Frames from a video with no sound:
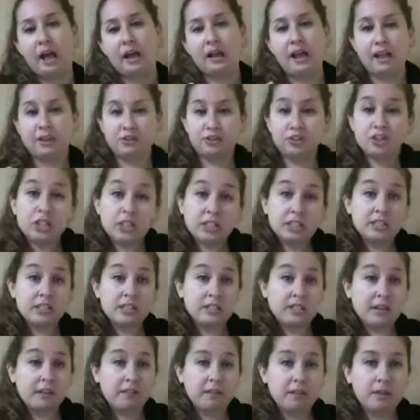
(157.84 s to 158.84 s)
edges
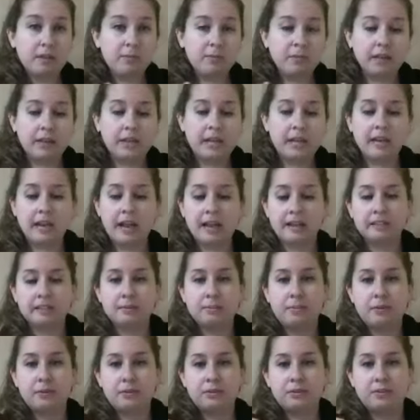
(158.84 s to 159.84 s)
of the plate as
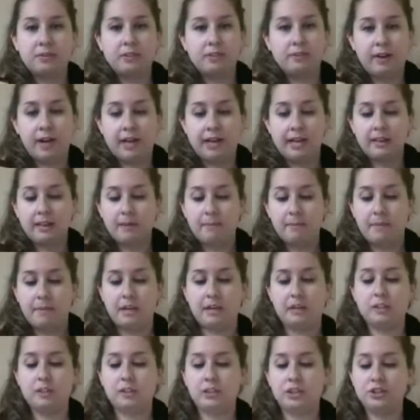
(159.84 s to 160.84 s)
opposed to right in the
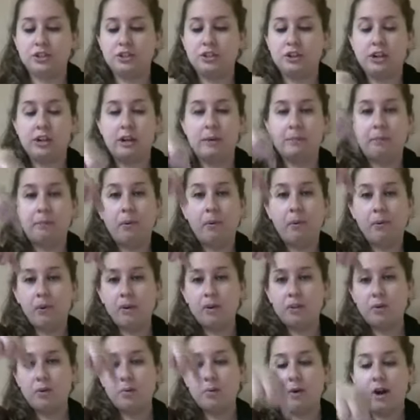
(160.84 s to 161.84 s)
middle, because you're going to
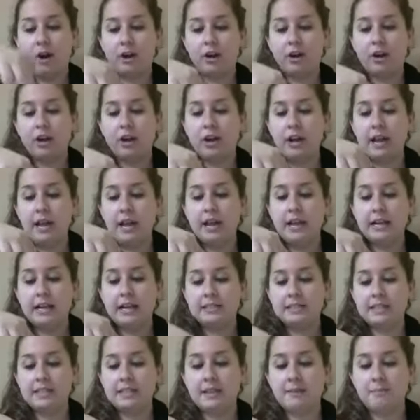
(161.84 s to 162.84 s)
pour the water
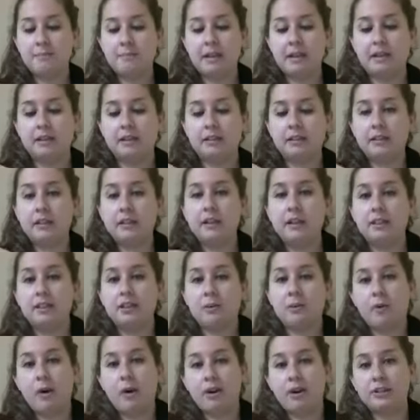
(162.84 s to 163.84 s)
into the middle.
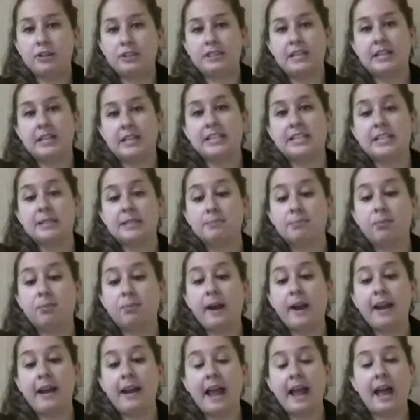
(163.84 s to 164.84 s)
The water is going to
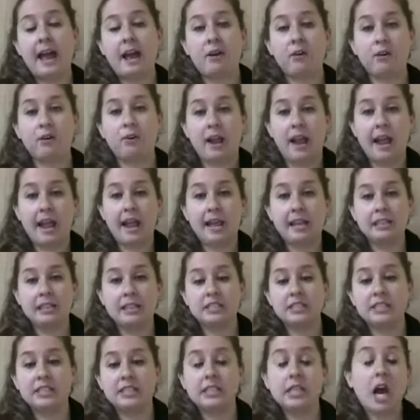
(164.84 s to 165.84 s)
spread out
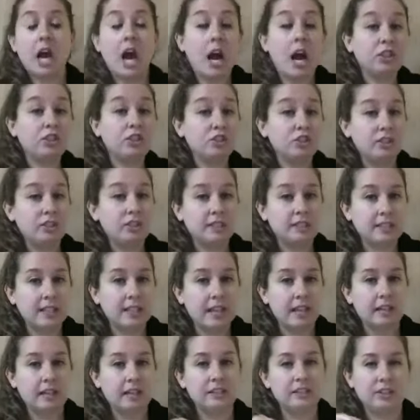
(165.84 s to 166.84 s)
and touch the
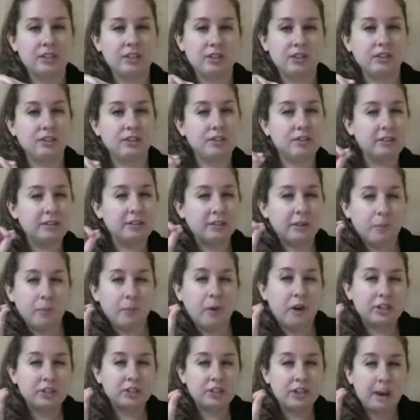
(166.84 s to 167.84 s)
Skittles, and the
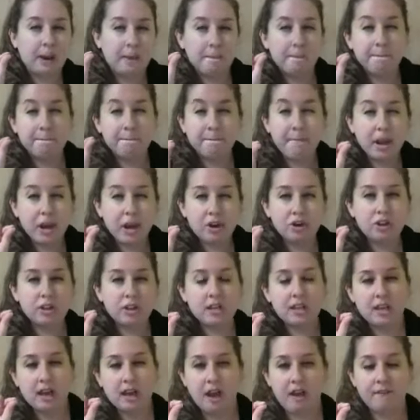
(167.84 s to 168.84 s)
water is going to
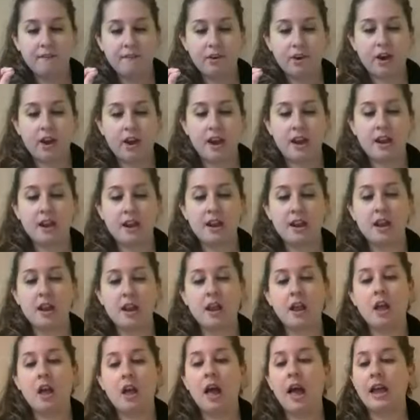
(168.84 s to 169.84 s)
barely cover it.
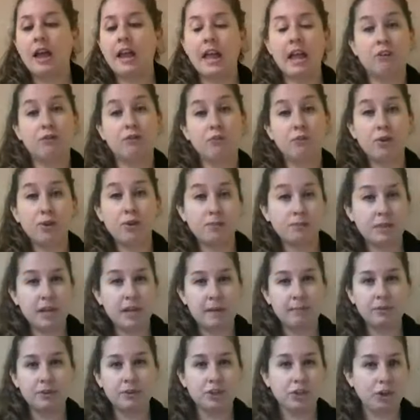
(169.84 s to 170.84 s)
Again, room
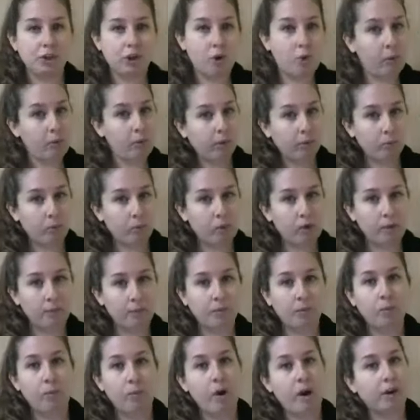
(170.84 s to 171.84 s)
temperature or
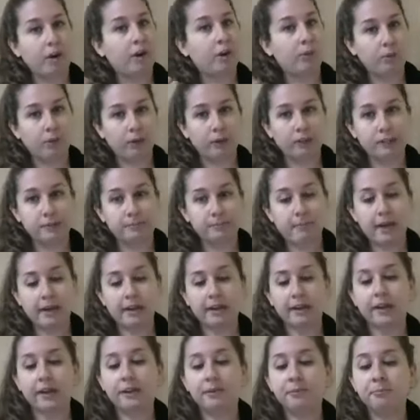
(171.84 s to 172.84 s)
warmer water works
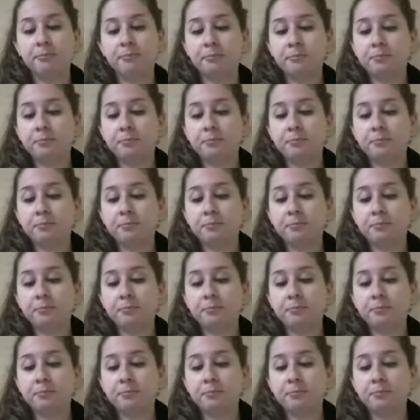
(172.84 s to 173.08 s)
better.